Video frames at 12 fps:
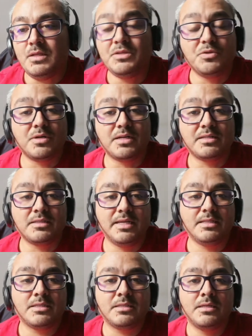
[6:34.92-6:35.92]
United
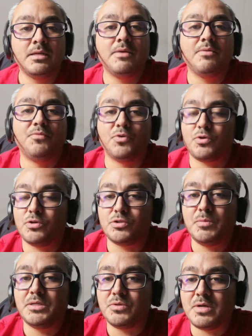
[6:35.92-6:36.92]
States, for
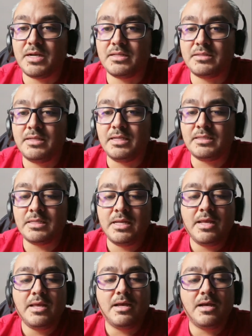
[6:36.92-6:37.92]
customer in United States.
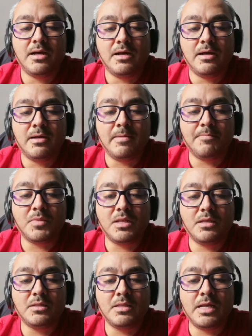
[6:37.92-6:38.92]

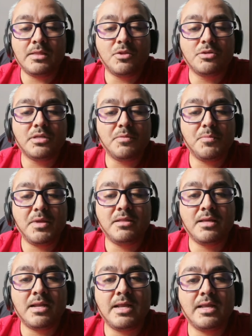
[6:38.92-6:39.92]
That doesn't mean
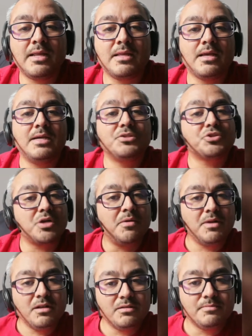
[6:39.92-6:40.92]
that I
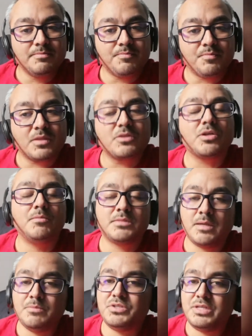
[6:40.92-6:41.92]
travel.
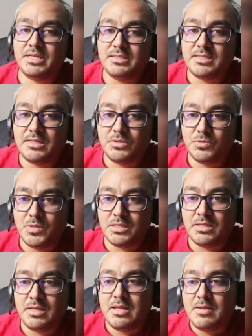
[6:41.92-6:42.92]
Sometimes yes, I do
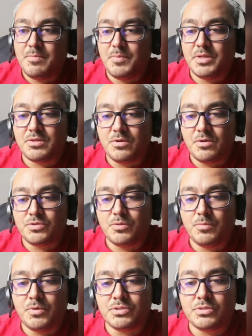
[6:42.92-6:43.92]
it, but also
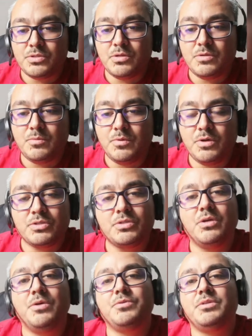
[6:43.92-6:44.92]
most
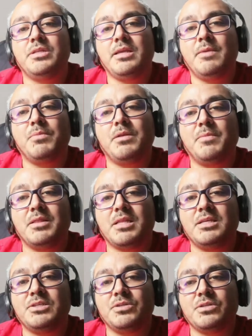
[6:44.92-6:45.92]
of the
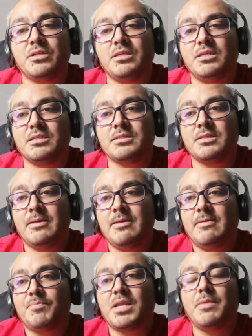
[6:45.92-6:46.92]
implementation
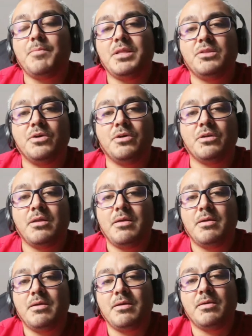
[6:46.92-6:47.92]
can be done
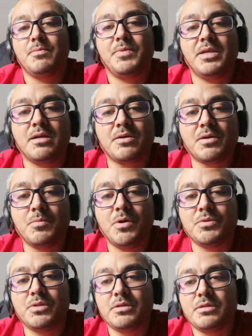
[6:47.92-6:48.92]
via
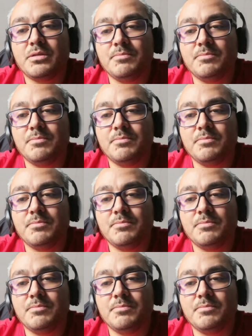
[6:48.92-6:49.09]
remote